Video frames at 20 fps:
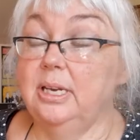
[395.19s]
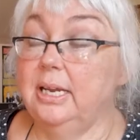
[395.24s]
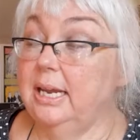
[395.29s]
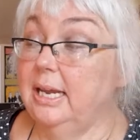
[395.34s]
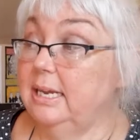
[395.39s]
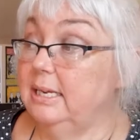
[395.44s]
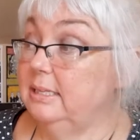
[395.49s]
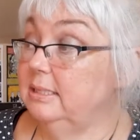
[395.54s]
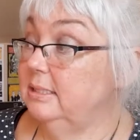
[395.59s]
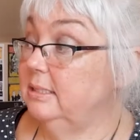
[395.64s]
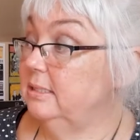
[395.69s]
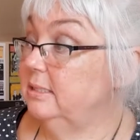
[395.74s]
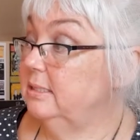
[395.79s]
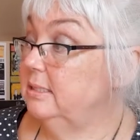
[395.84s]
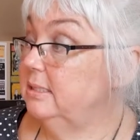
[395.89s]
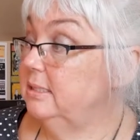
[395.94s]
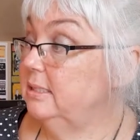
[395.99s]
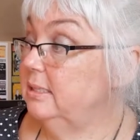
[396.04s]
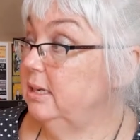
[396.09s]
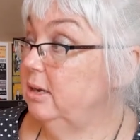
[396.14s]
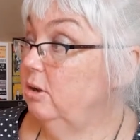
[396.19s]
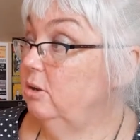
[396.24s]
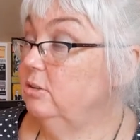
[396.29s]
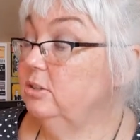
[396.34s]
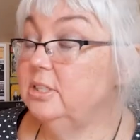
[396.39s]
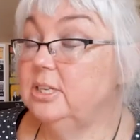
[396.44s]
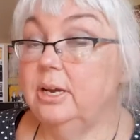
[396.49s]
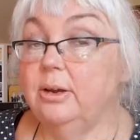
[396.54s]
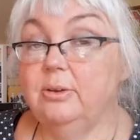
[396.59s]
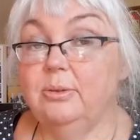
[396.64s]
And
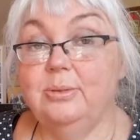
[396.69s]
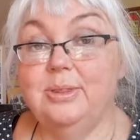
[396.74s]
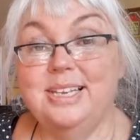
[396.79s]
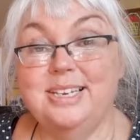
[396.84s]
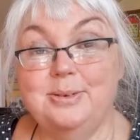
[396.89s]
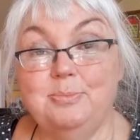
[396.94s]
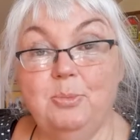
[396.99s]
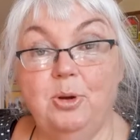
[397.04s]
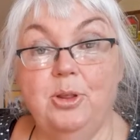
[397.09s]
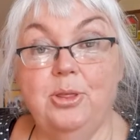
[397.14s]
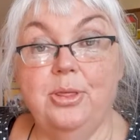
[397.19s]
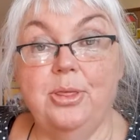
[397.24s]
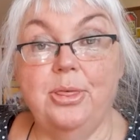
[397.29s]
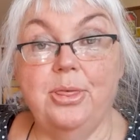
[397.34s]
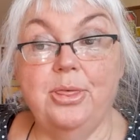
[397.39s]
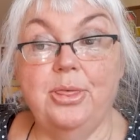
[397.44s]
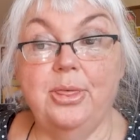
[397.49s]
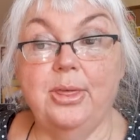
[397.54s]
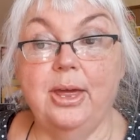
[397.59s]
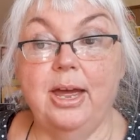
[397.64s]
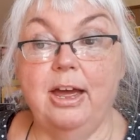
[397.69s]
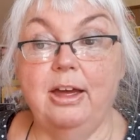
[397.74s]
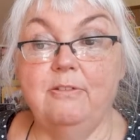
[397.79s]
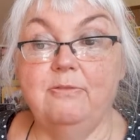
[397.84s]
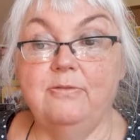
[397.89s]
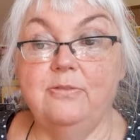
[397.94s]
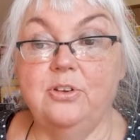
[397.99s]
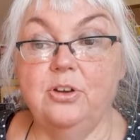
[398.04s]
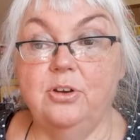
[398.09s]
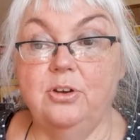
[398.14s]
also this month
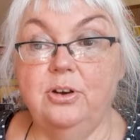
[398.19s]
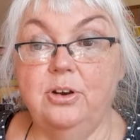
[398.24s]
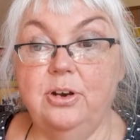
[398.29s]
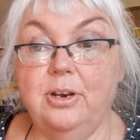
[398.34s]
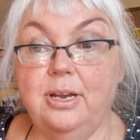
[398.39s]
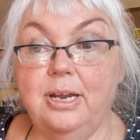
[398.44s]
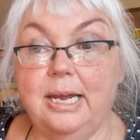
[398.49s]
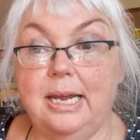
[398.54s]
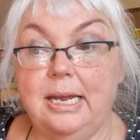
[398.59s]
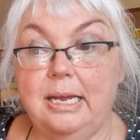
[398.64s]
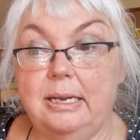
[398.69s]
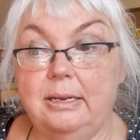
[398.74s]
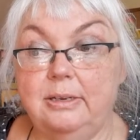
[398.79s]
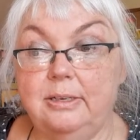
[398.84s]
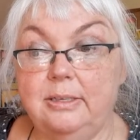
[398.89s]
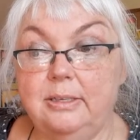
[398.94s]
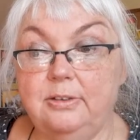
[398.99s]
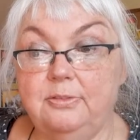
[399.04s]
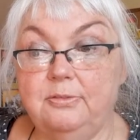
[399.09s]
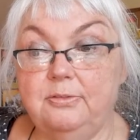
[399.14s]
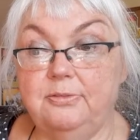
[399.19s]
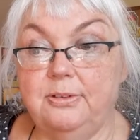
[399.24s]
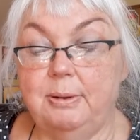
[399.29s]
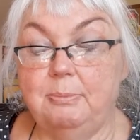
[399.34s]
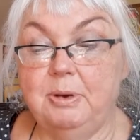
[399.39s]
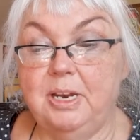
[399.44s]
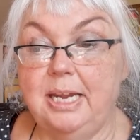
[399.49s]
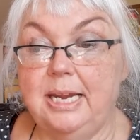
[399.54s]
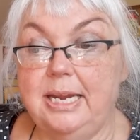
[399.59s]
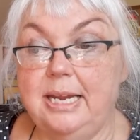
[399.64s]
I've done a
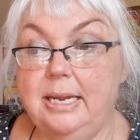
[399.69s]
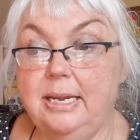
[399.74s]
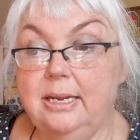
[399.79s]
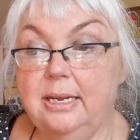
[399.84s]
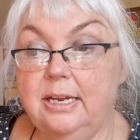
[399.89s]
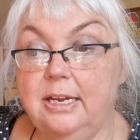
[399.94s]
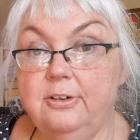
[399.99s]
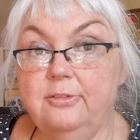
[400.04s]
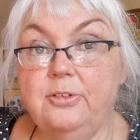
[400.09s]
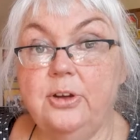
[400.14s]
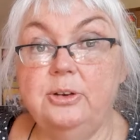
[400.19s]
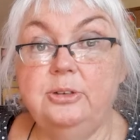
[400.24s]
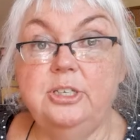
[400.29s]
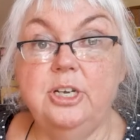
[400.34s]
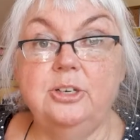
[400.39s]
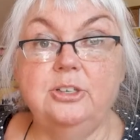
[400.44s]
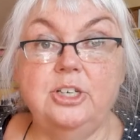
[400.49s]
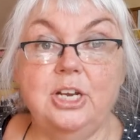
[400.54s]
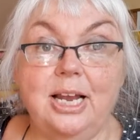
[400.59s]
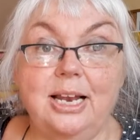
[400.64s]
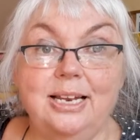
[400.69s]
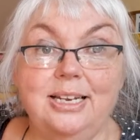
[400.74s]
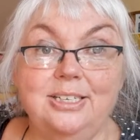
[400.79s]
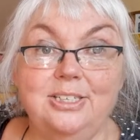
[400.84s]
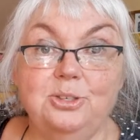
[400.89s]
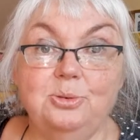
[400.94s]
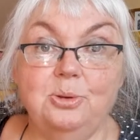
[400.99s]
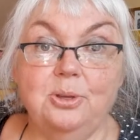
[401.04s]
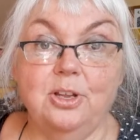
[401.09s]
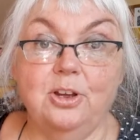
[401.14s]
family photo
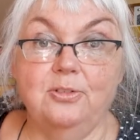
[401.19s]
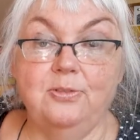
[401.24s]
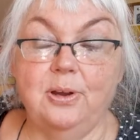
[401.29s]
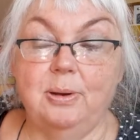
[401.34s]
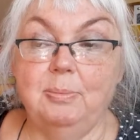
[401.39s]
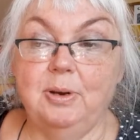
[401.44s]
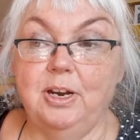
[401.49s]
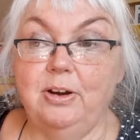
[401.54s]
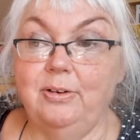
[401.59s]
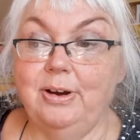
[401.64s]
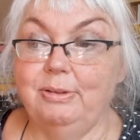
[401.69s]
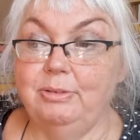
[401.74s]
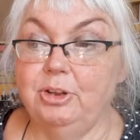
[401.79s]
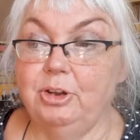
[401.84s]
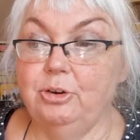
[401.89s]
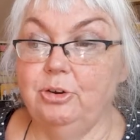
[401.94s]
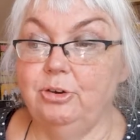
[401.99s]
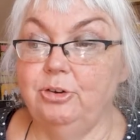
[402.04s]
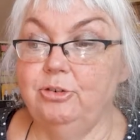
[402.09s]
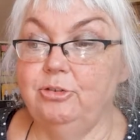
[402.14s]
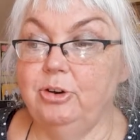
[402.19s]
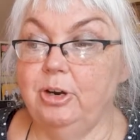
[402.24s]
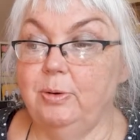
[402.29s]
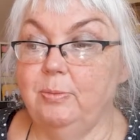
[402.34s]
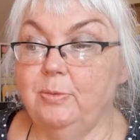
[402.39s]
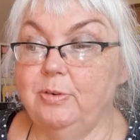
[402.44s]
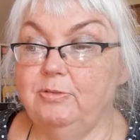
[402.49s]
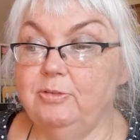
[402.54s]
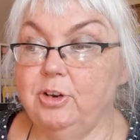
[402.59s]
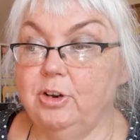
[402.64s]
challenge with our family around the country,
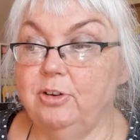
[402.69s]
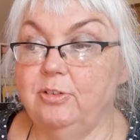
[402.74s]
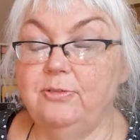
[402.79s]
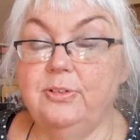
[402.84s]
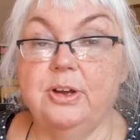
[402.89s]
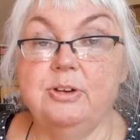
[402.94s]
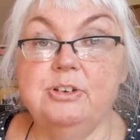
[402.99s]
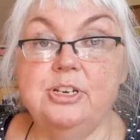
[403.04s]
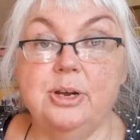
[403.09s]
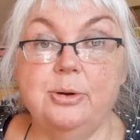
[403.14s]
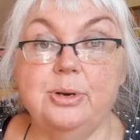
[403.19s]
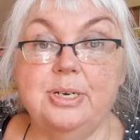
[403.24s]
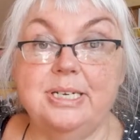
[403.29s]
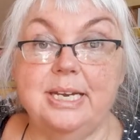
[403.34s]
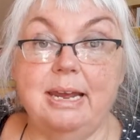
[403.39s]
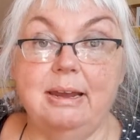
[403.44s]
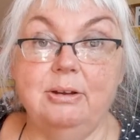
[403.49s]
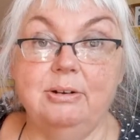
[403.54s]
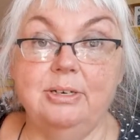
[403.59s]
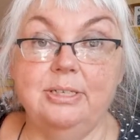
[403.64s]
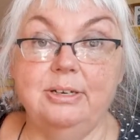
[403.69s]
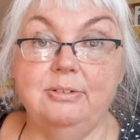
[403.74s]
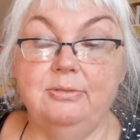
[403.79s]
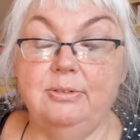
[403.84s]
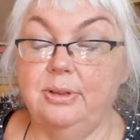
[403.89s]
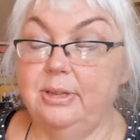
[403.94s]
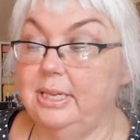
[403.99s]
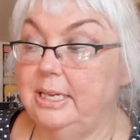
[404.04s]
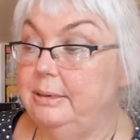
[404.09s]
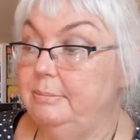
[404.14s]
and we've done a photo a day on
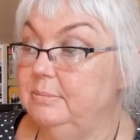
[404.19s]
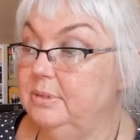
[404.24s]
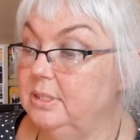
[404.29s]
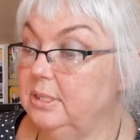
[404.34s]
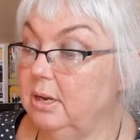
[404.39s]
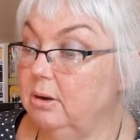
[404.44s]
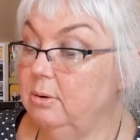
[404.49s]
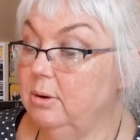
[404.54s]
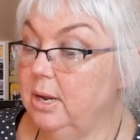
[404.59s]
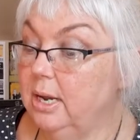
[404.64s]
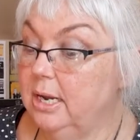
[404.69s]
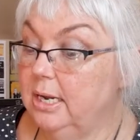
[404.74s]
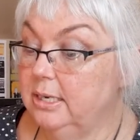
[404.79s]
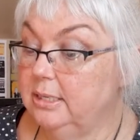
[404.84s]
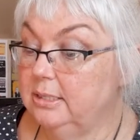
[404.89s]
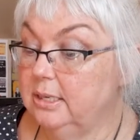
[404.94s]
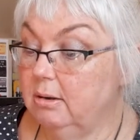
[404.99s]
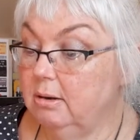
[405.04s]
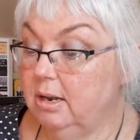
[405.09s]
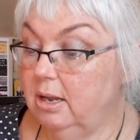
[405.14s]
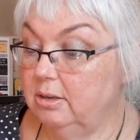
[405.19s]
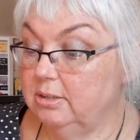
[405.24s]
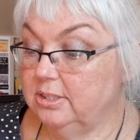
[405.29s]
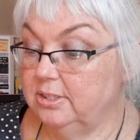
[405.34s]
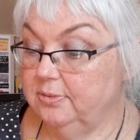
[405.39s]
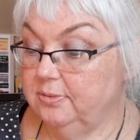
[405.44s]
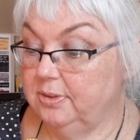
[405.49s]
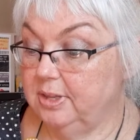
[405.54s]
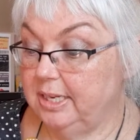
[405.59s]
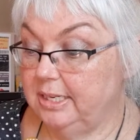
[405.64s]
different themes. So lots
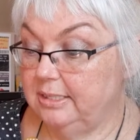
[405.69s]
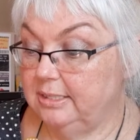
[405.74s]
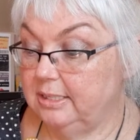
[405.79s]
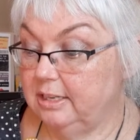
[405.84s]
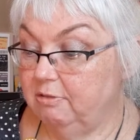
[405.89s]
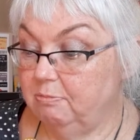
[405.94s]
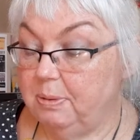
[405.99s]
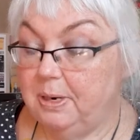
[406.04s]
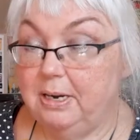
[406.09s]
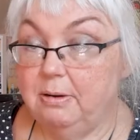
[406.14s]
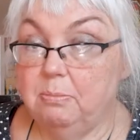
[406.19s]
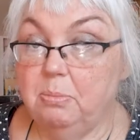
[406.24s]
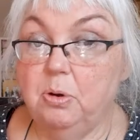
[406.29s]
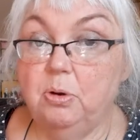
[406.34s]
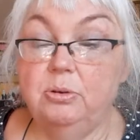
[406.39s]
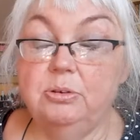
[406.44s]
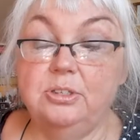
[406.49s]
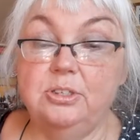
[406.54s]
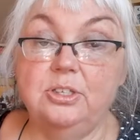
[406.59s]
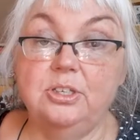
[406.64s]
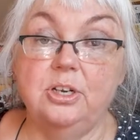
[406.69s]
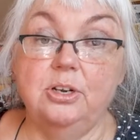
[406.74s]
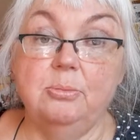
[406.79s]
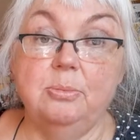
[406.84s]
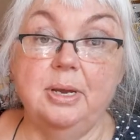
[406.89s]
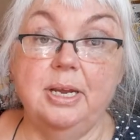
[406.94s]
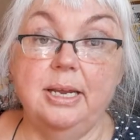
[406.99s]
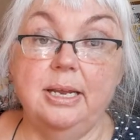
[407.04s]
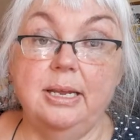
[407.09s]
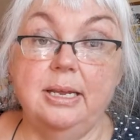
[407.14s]
of things that have been important to
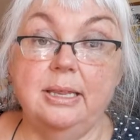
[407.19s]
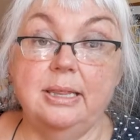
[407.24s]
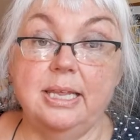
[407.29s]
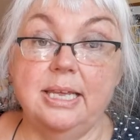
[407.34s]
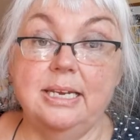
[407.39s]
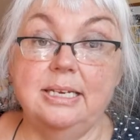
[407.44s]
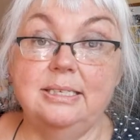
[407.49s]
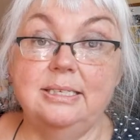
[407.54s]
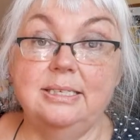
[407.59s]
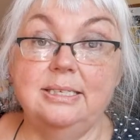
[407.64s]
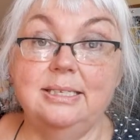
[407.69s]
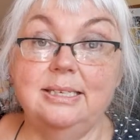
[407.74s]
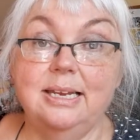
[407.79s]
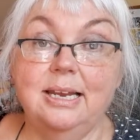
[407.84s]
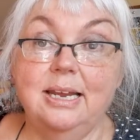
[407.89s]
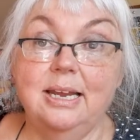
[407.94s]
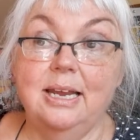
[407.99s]
me this